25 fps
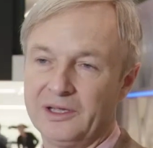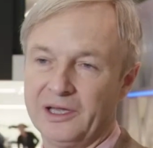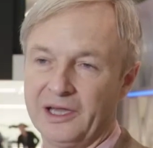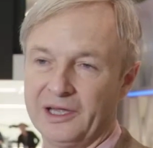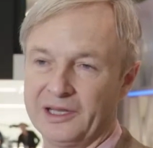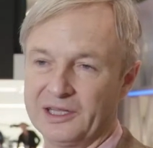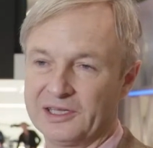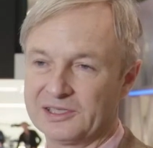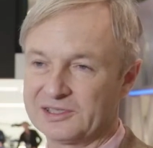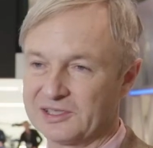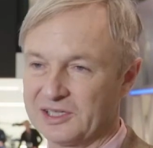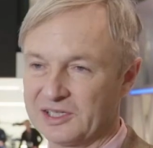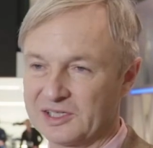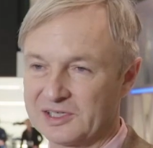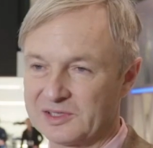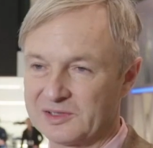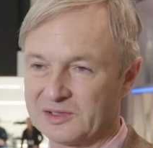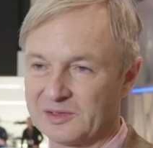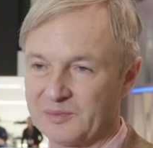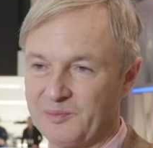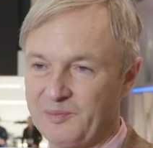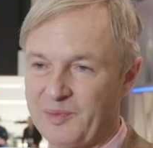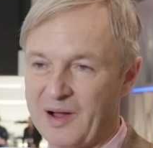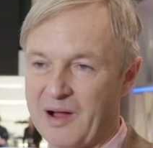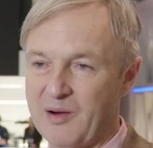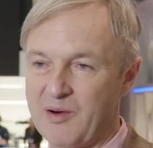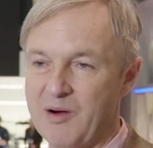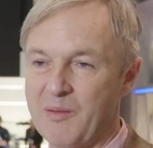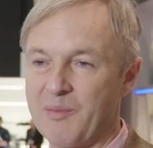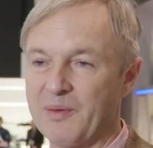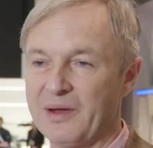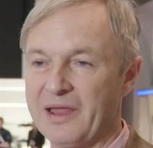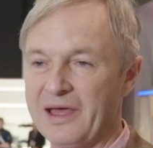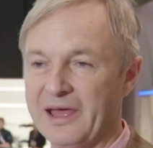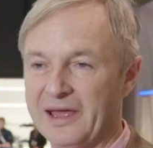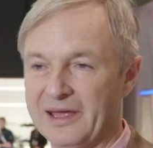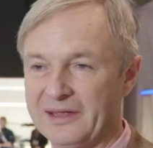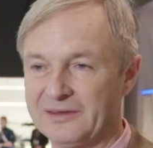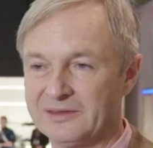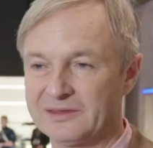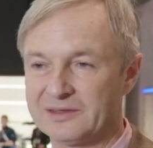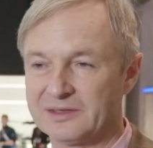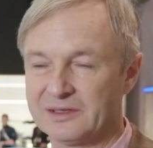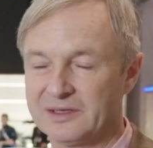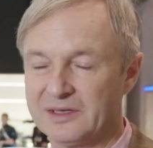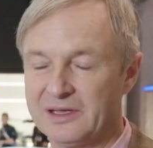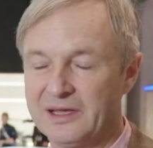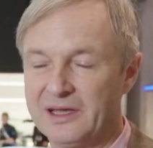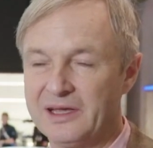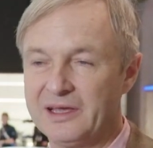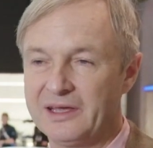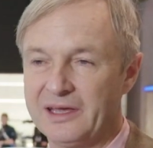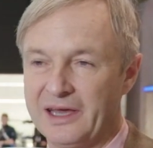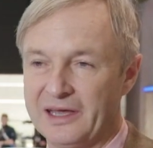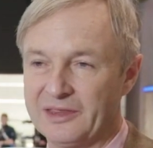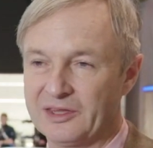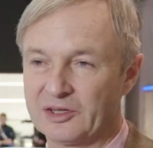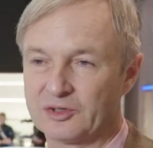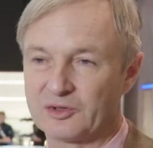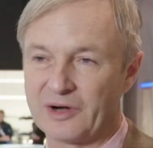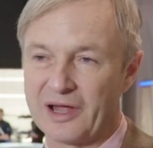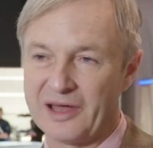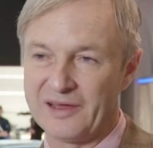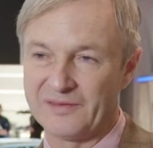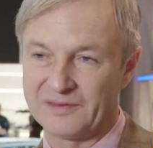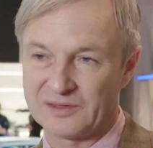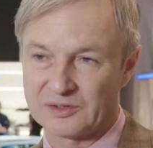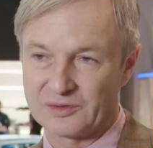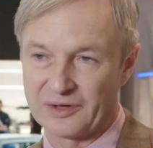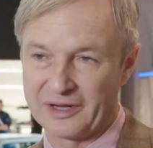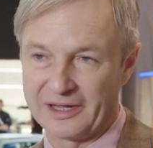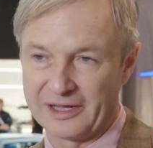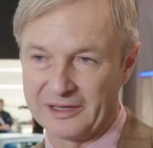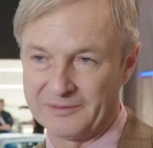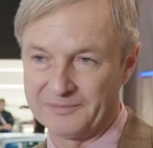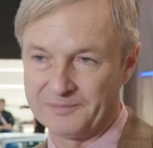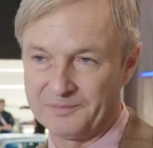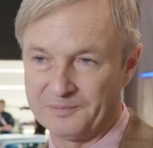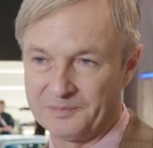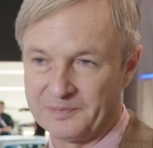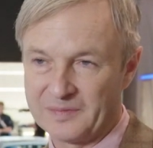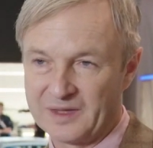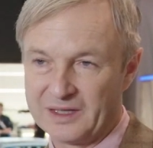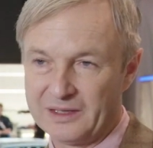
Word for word: It is this power plant and the drivetrain